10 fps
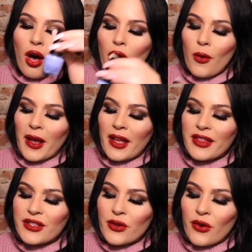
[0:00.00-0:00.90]
Oh my god,
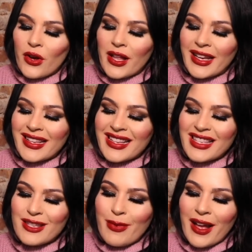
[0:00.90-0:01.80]
these are all, I guess,
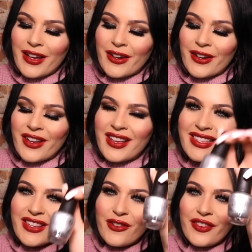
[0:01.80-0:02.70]
inspired.
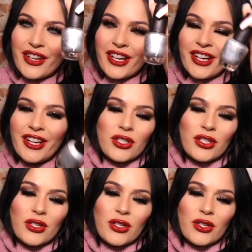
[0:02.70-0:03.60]
Silver,
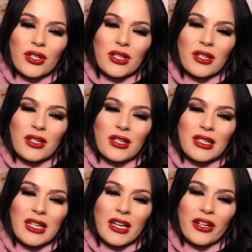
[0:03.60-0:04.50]

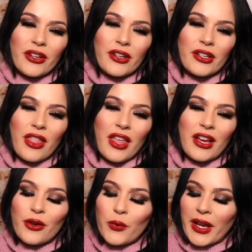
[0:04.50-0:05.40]
Tinker,
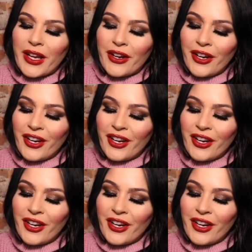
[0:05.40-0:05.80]
Thinker, Winker.